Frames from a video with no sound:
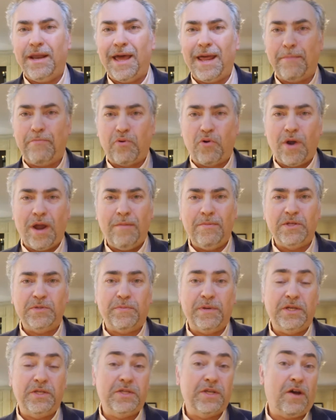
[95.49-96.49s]
I promised
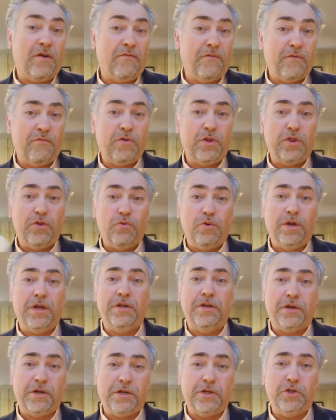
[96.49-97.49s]
myself if we threw a
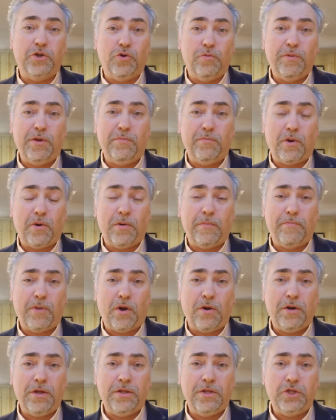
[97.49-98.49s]
Kentucky Derby
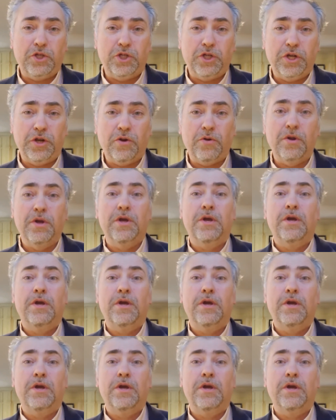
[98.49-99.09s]
party this year,